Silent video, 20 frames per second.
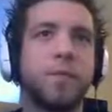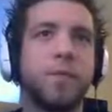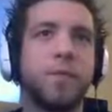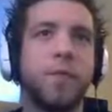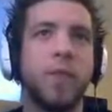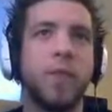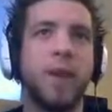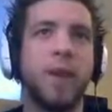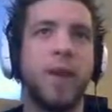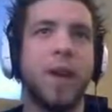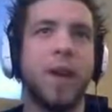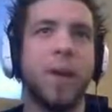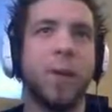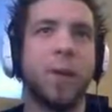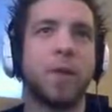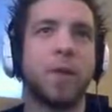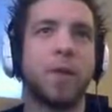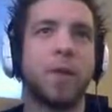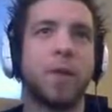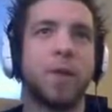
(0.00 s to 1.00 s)
And how it
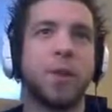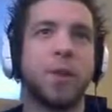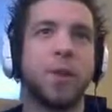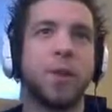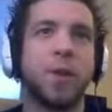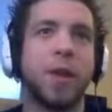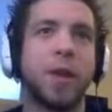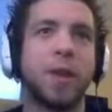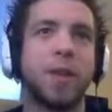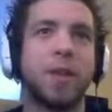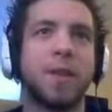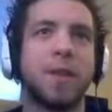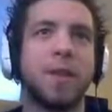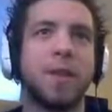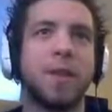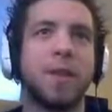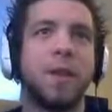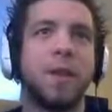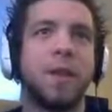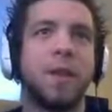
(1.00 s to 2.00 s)
circulates.
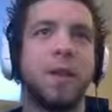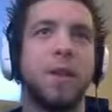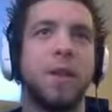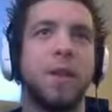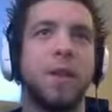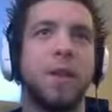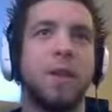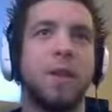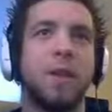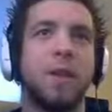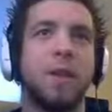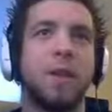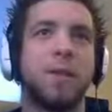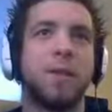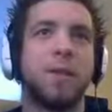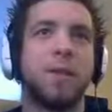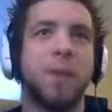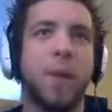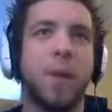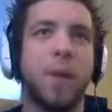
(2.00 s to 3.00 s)
I
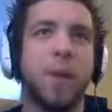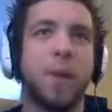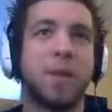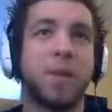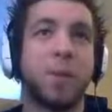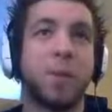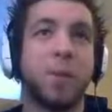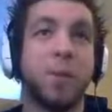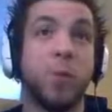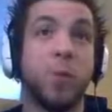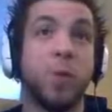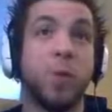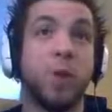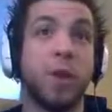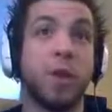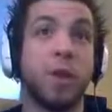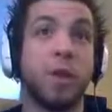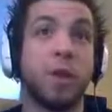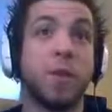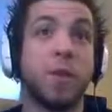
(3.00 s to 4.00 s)
mean, it's really good
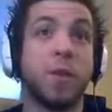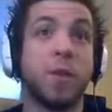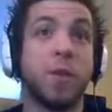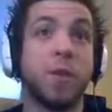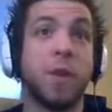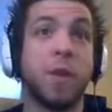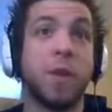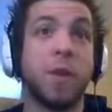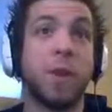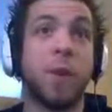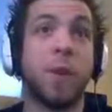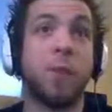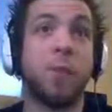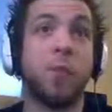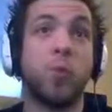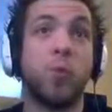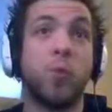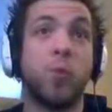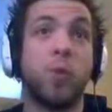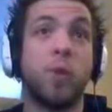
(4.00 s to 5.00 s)
so far, though. I'm
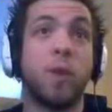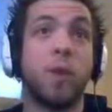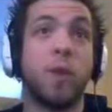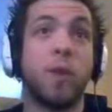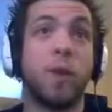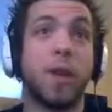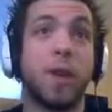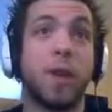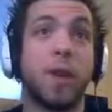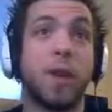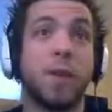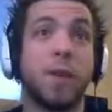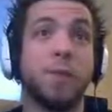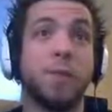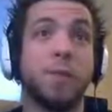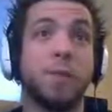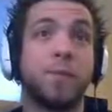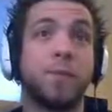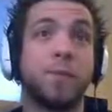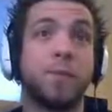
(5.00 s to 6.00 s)
really liking it.
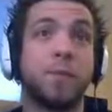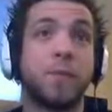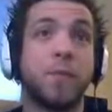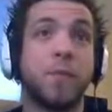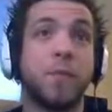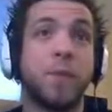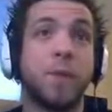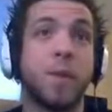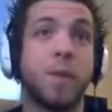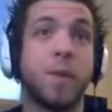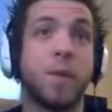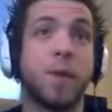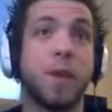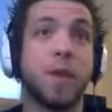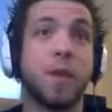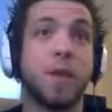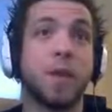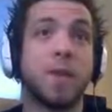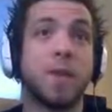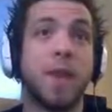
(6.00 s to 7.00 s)
Okay, this
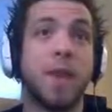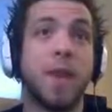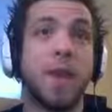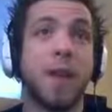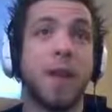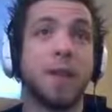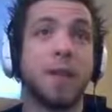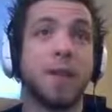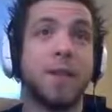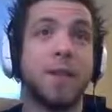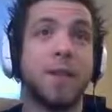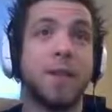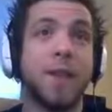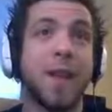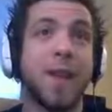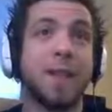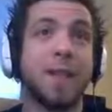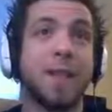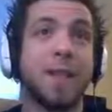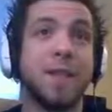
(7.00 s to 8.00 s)
that's easy. That's
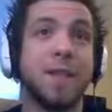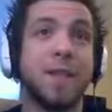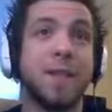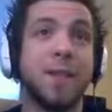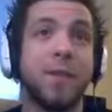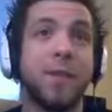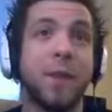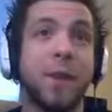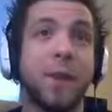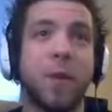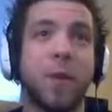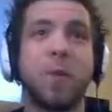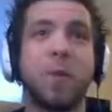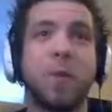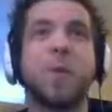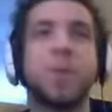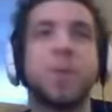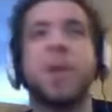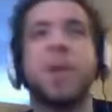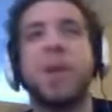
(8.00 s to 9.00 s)
easy to figure out. It was when they
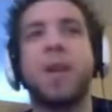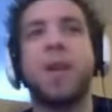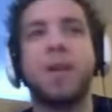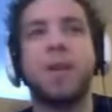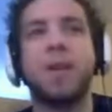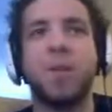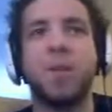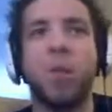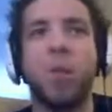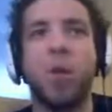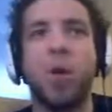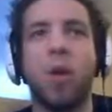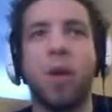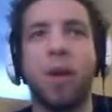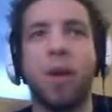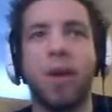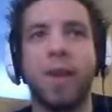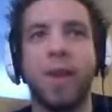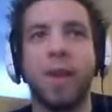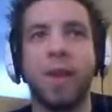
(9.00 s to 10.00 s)
were against the wall like
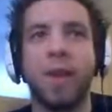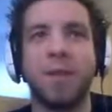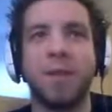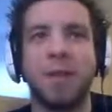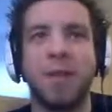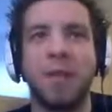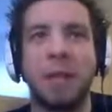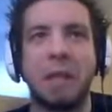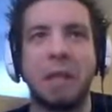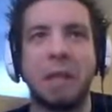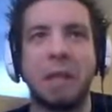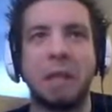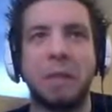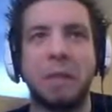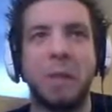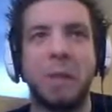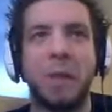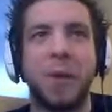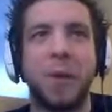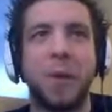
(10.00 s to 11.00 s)
that. I was like, uh, what do I
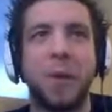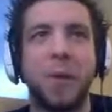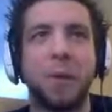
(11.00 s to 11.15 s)
do?